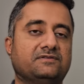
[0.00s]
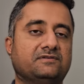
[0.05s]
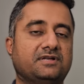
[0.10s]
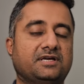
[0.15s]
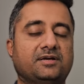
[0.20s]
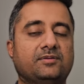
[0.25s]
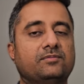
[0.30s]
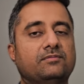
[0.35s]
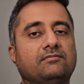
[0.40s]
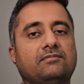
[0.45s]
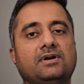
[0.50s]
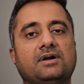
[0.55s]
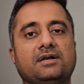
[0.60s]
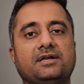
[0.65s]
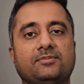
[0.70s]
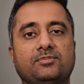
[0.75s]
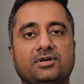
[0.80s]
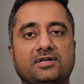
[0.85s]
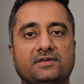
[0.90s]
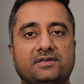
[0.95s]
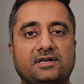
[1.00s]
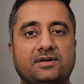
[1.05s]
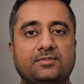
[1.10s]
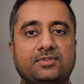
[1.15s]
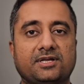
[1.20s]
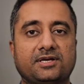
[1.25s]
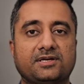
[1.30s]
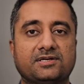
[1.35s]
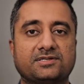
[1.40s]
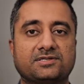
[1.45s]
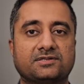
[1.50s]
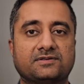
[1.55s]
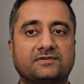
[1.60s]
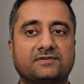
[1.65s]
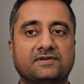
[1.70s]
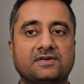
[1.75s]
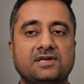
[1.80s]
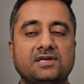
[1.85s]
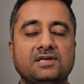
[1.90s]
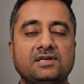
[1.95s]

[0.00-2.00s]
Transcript: like multiple other applications.